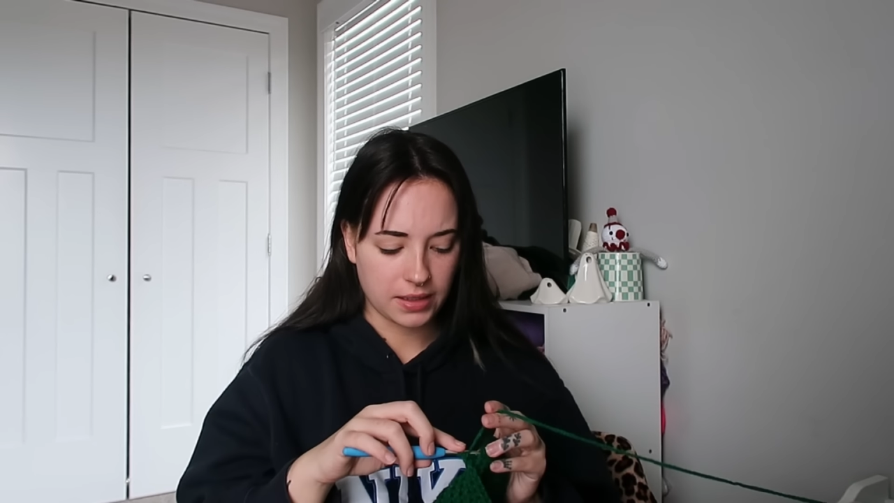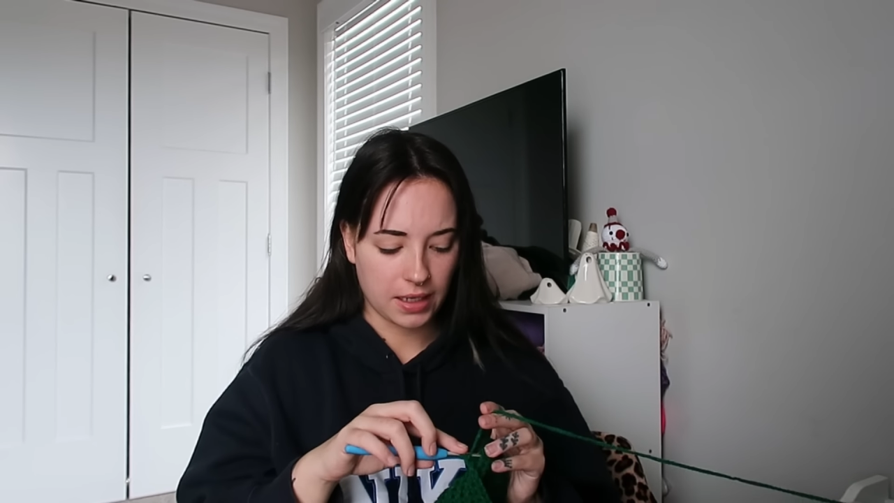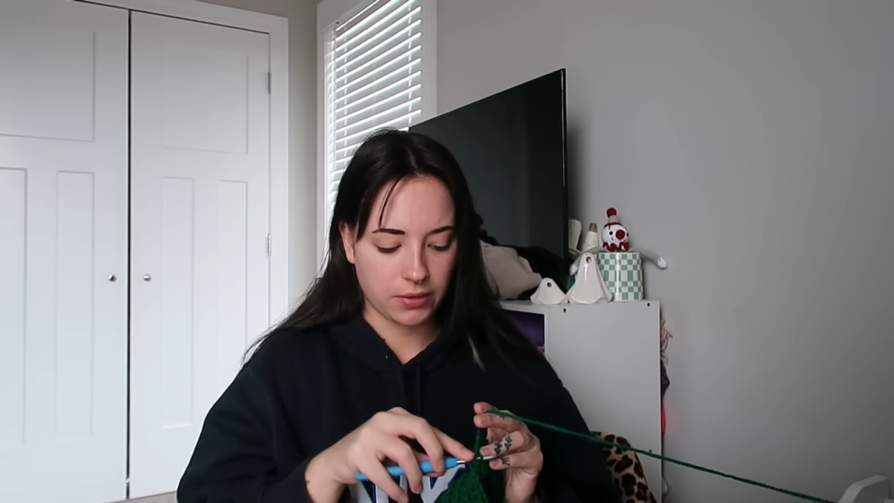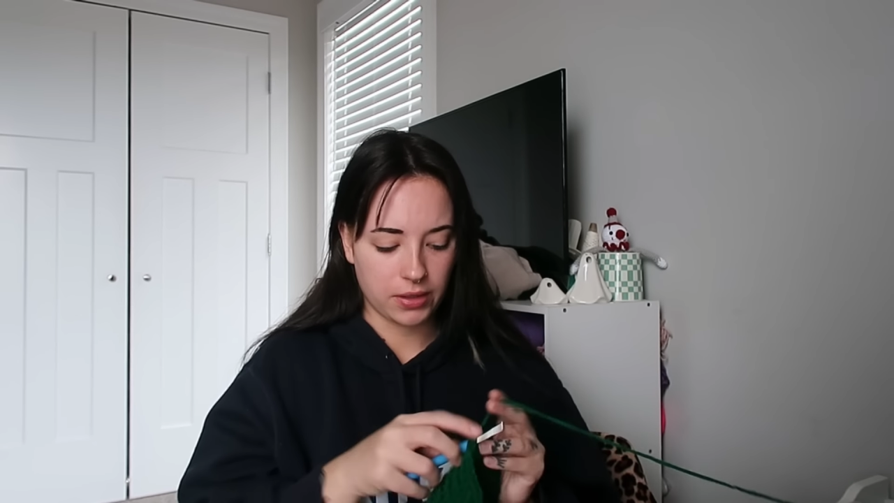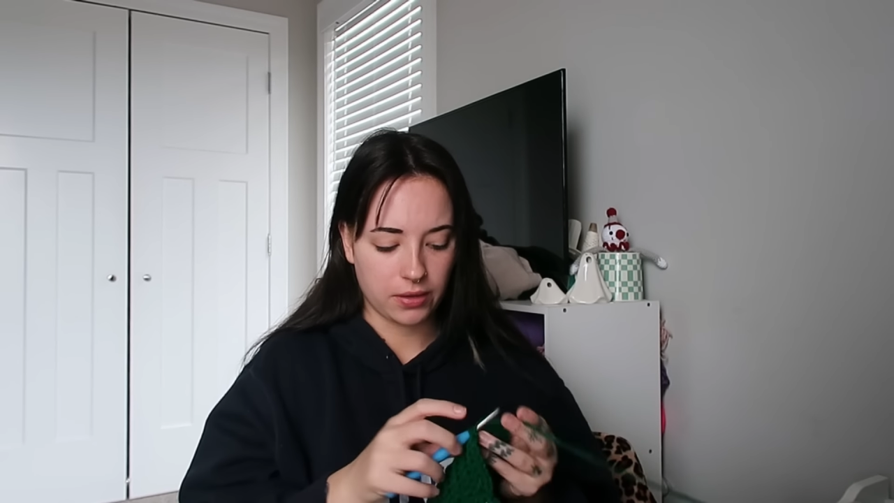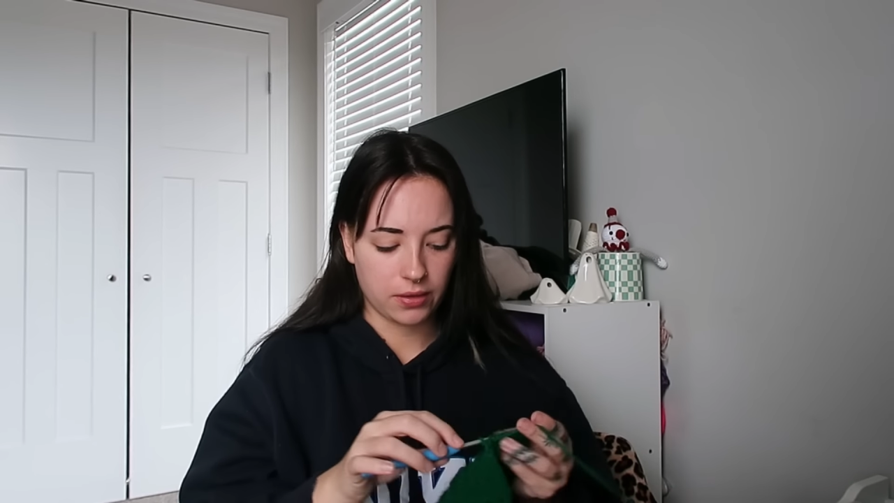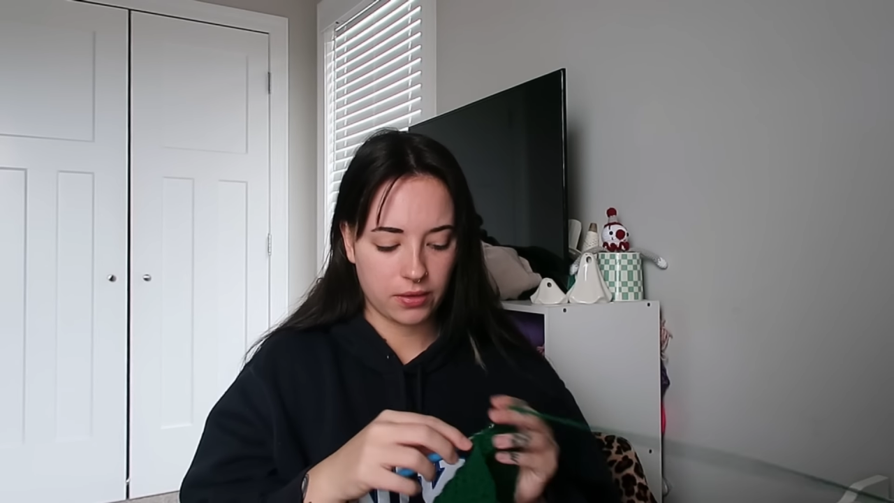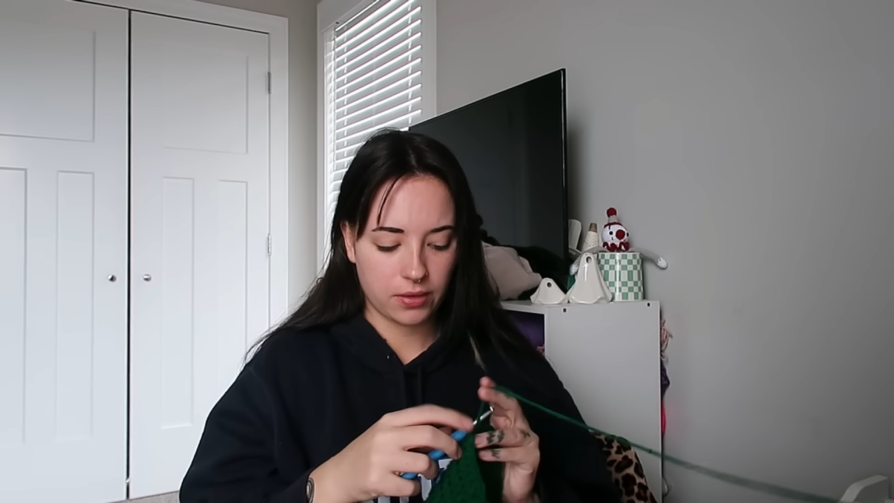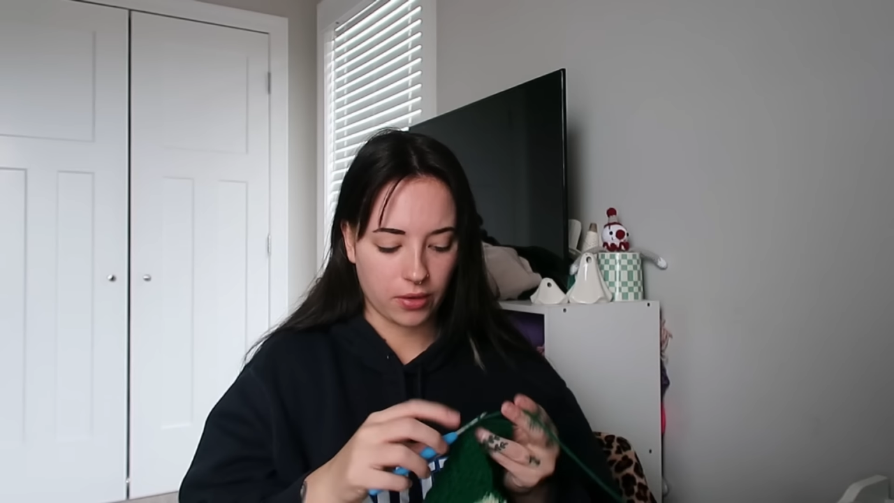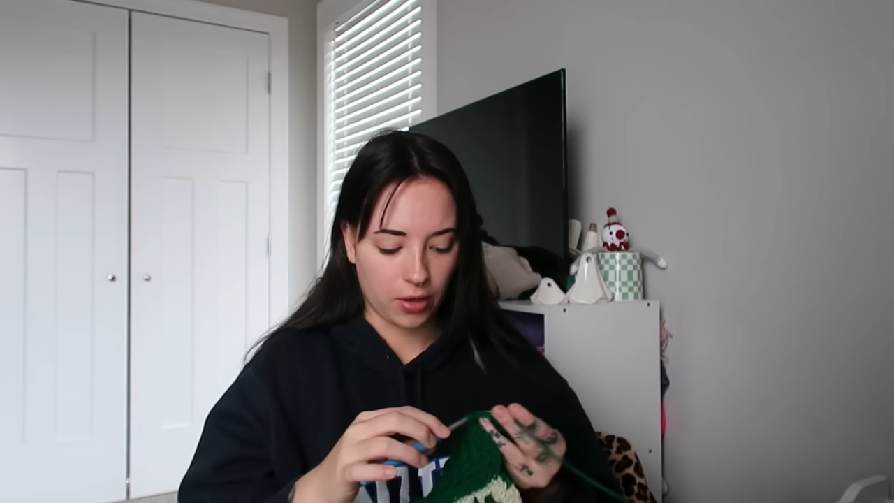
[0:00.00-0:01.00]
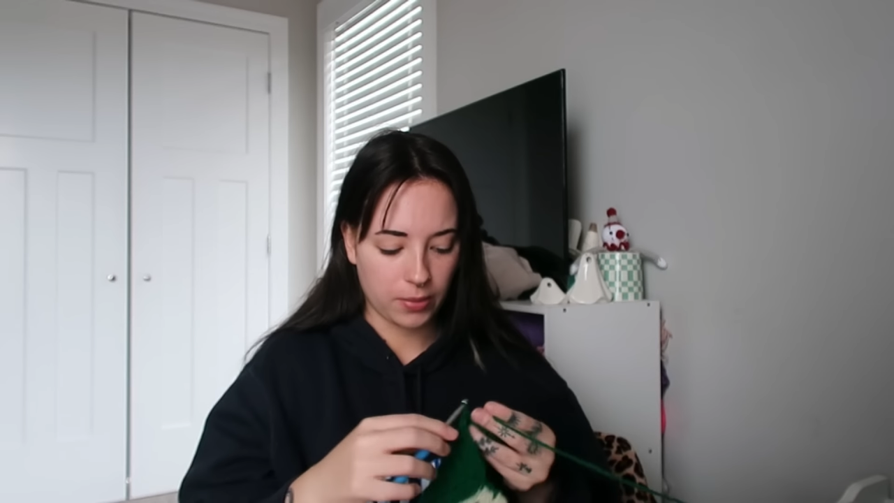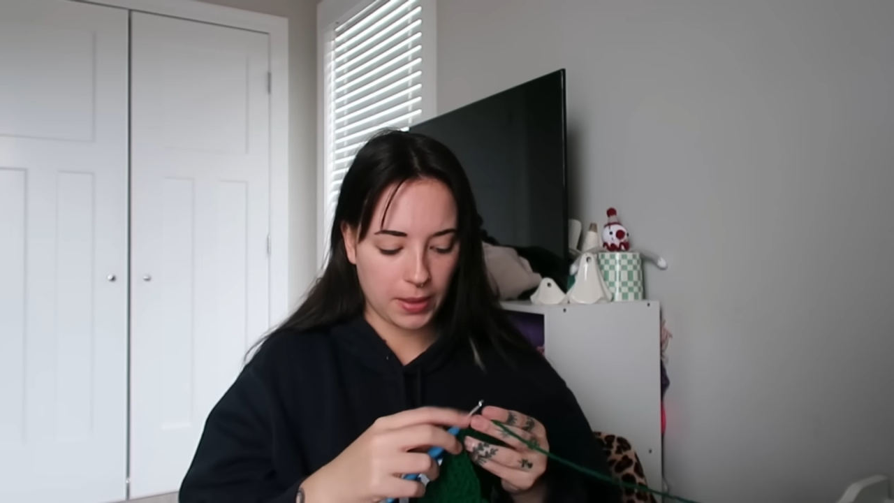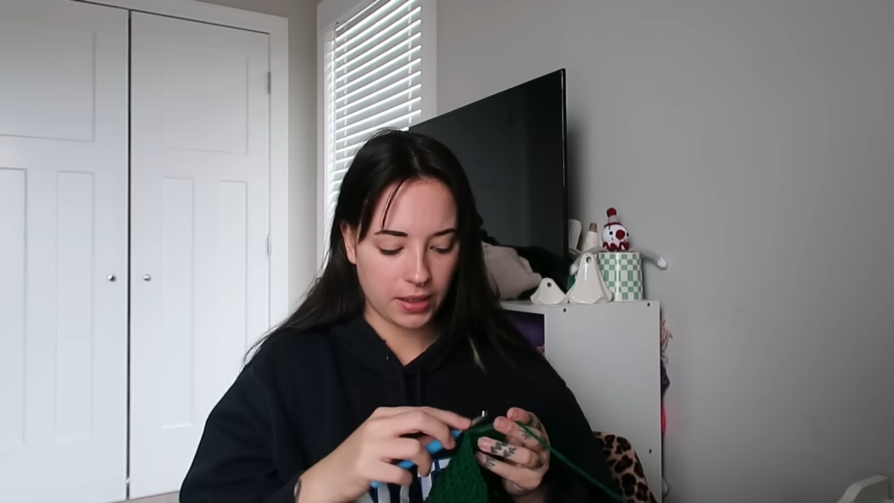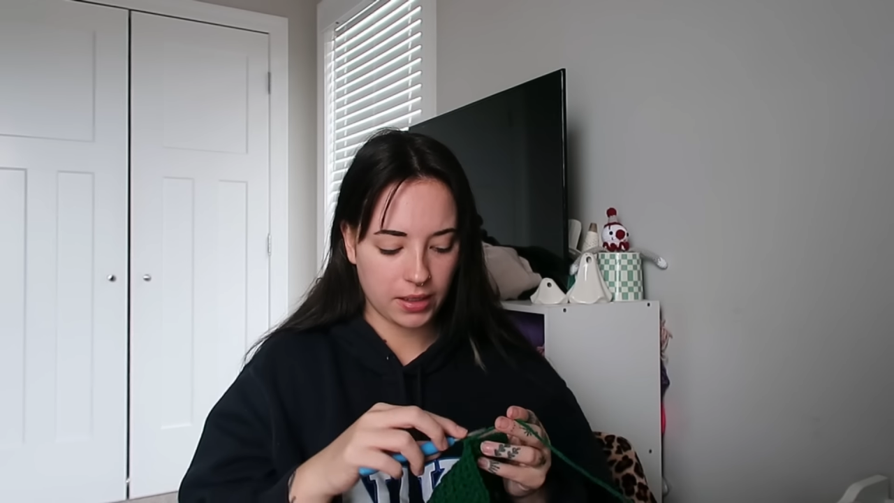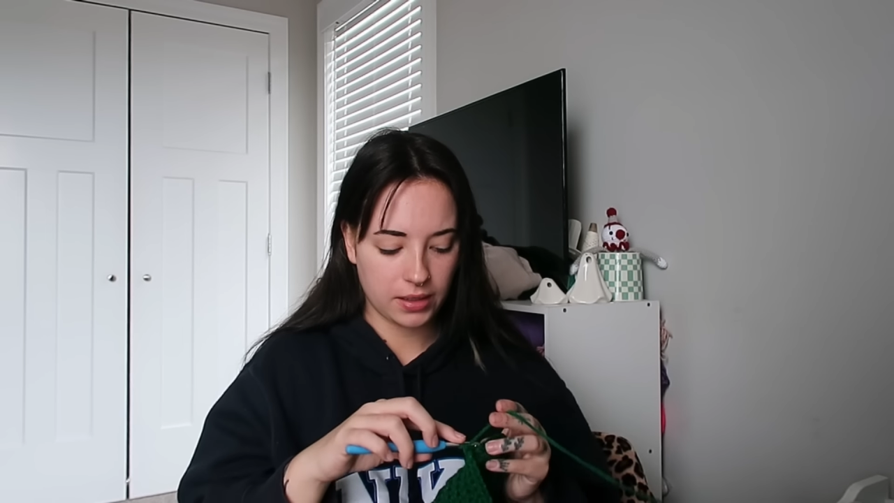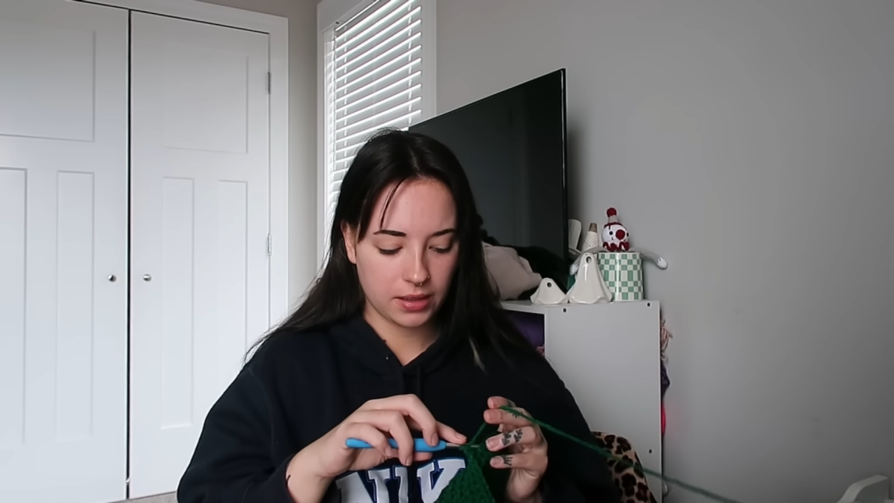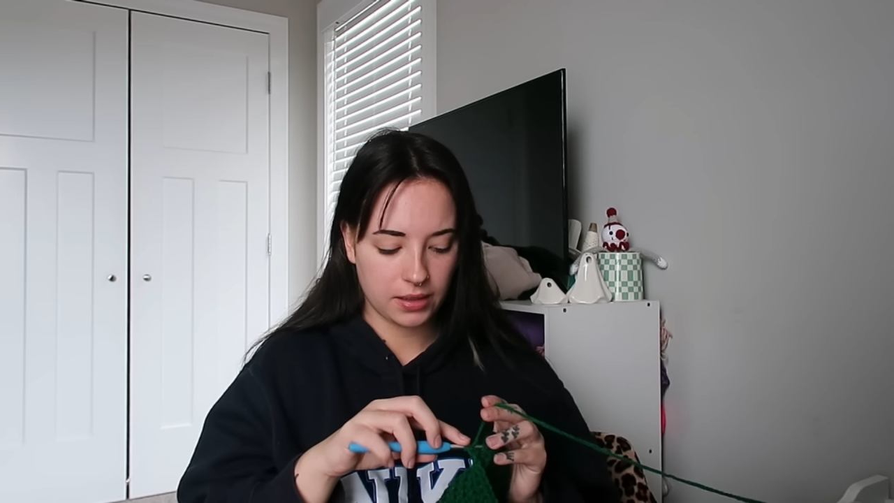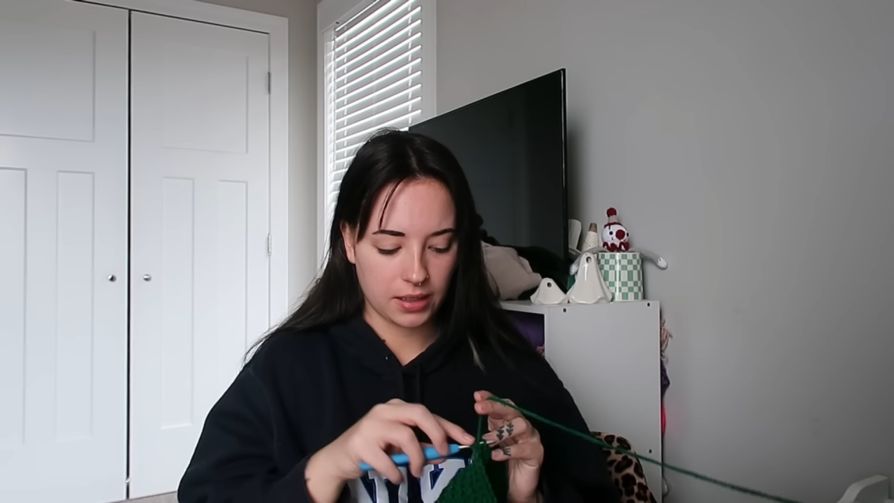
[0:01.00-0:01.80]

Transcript: down and thought about it,